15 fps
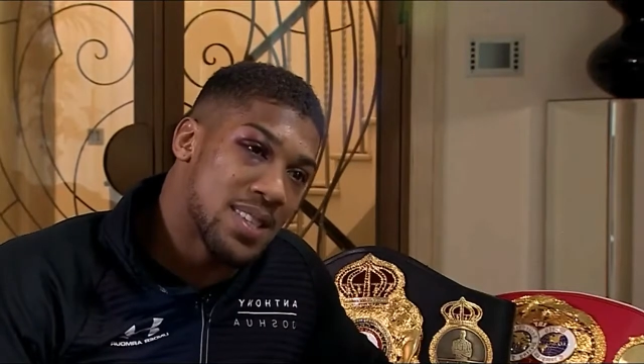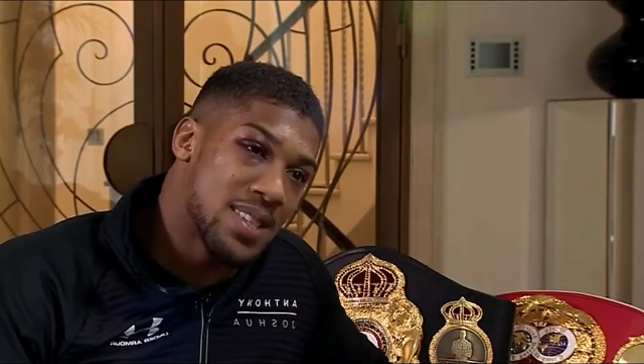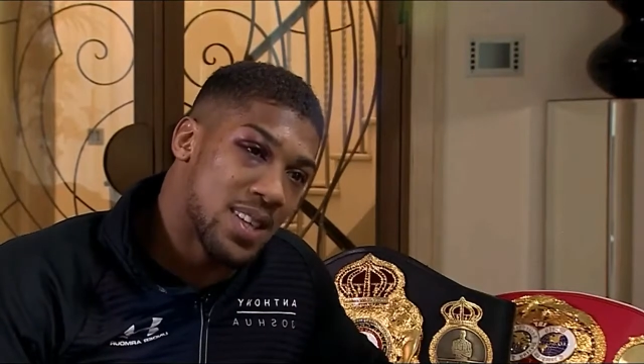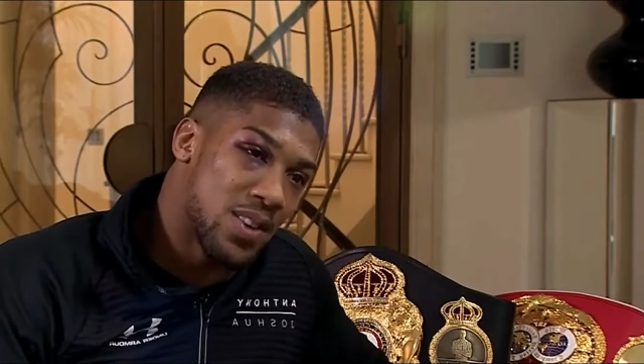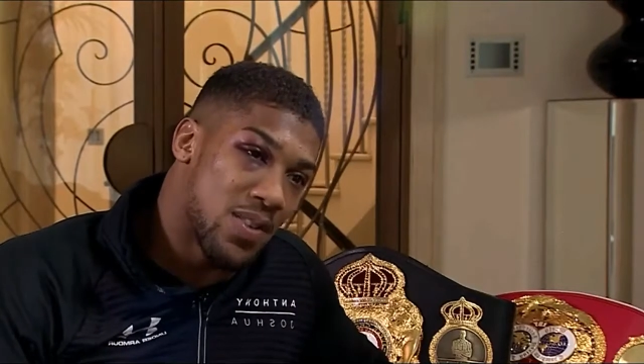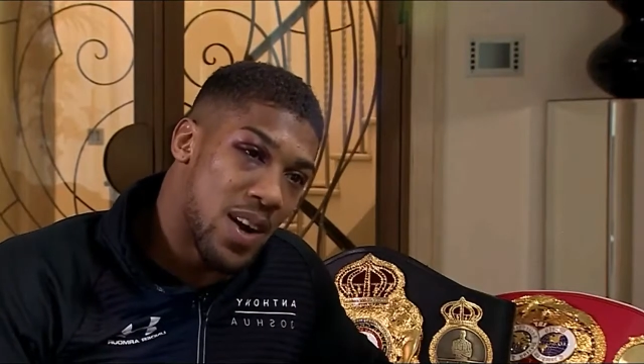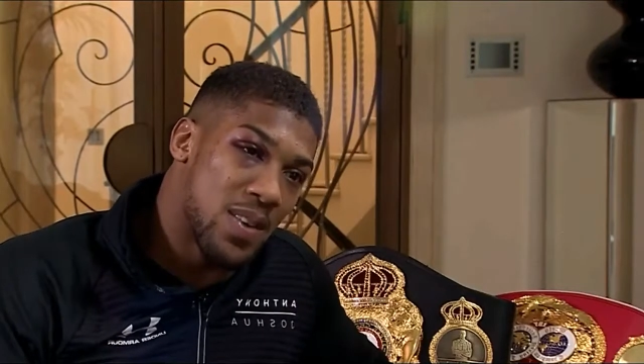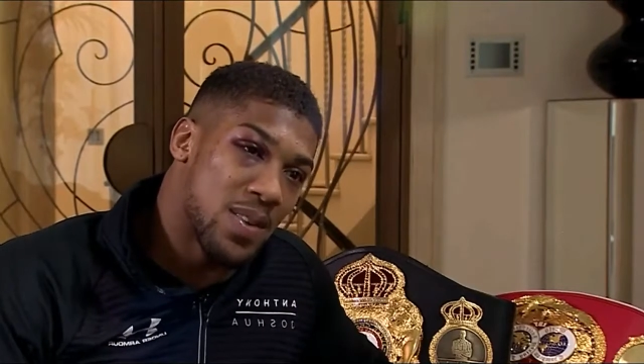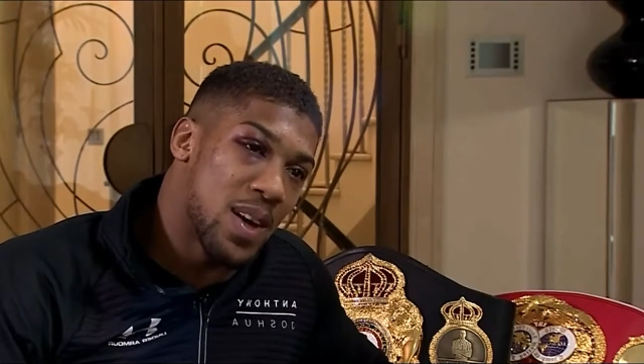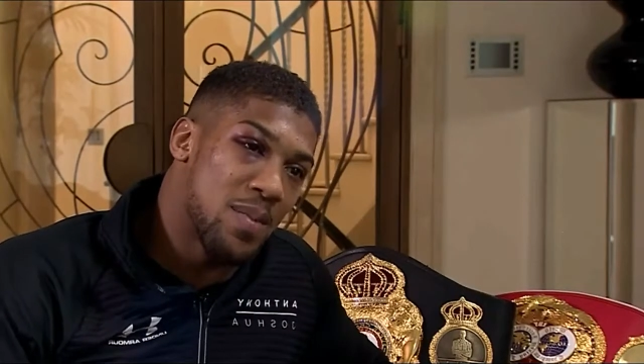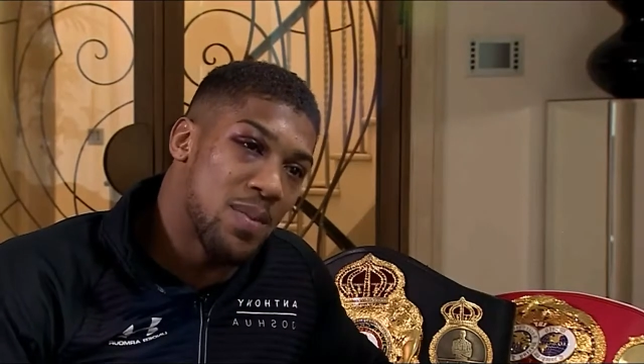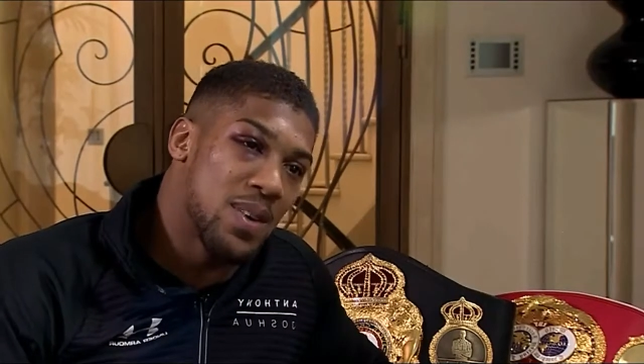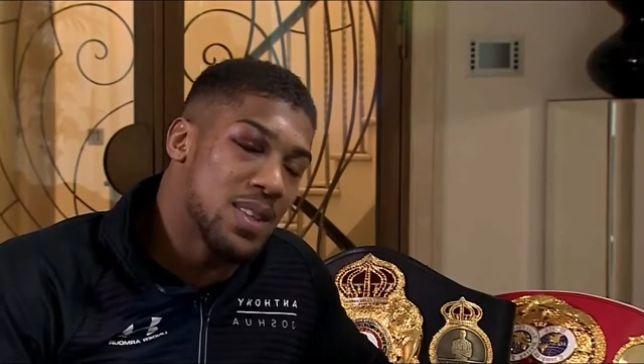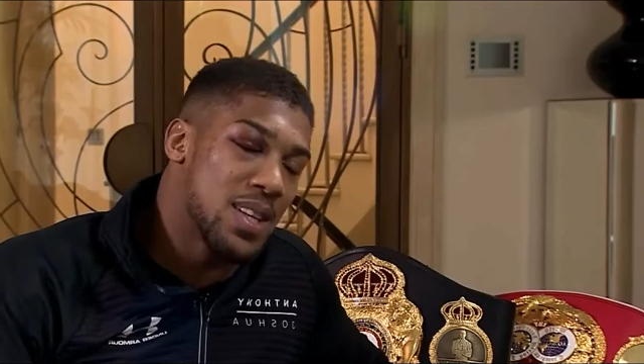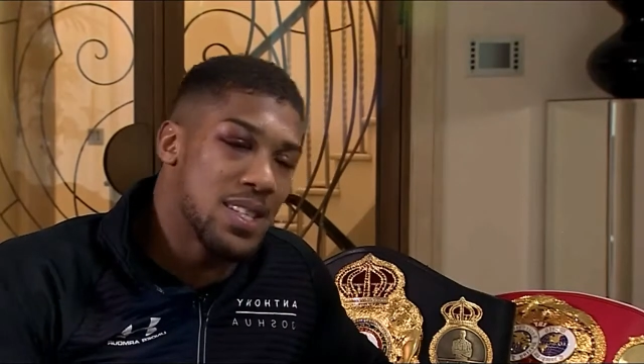the ground I'm
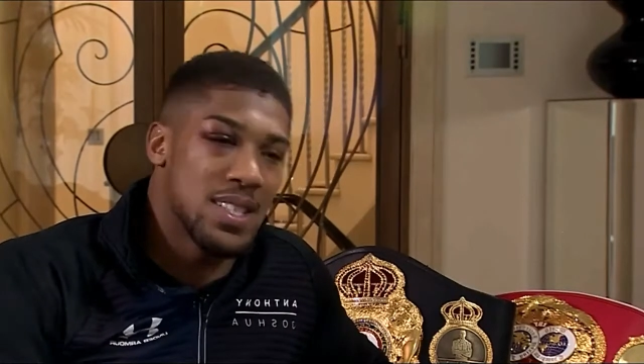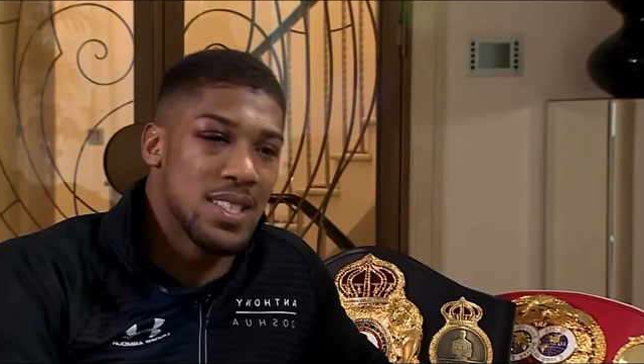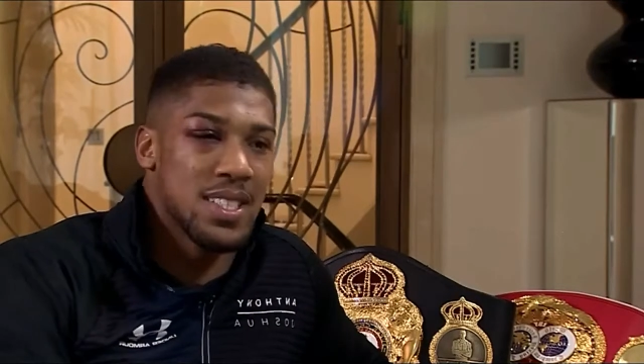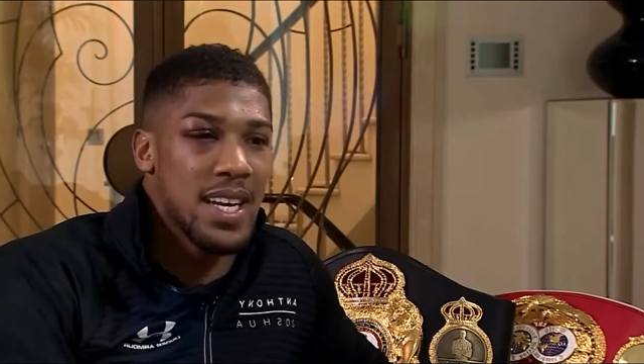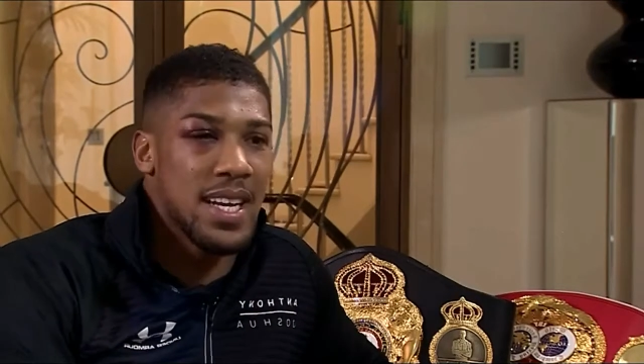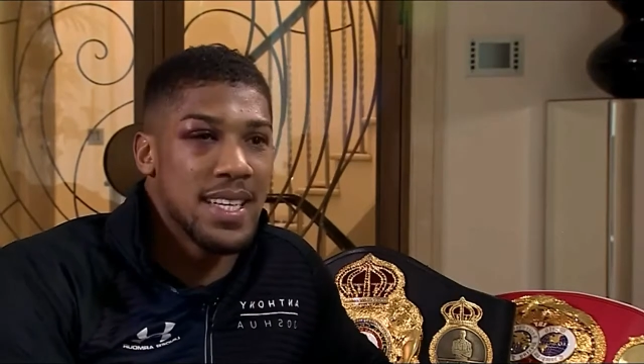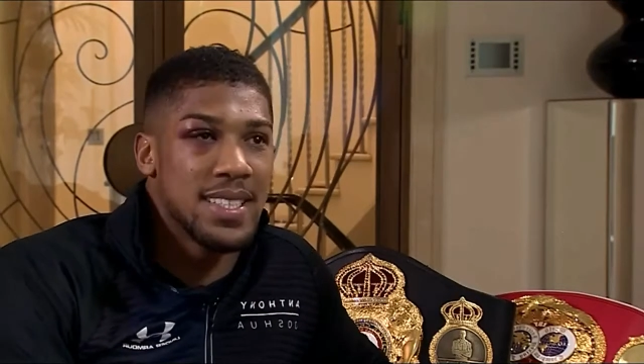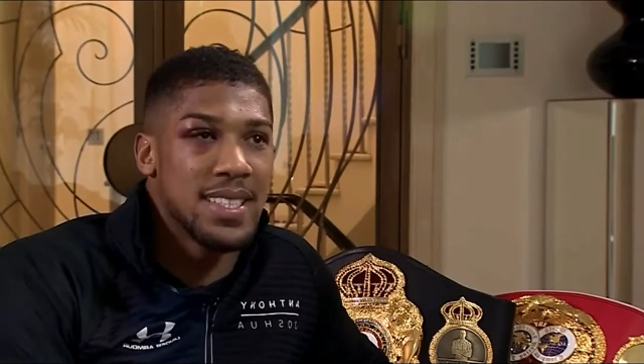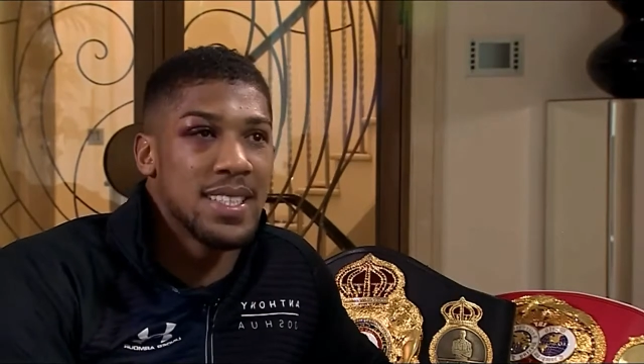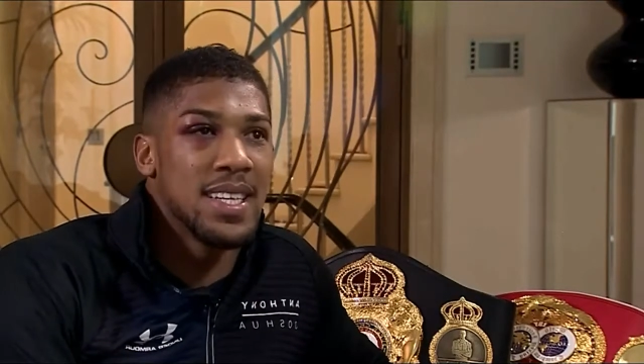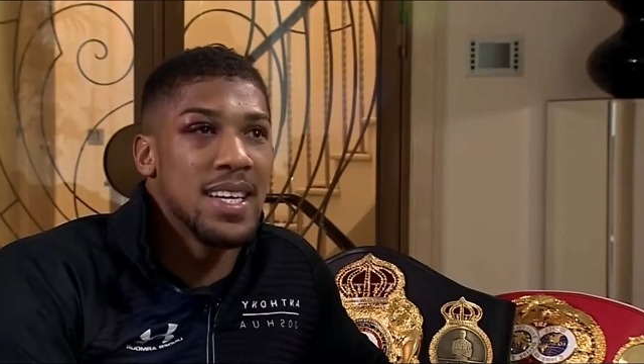on doesn't change.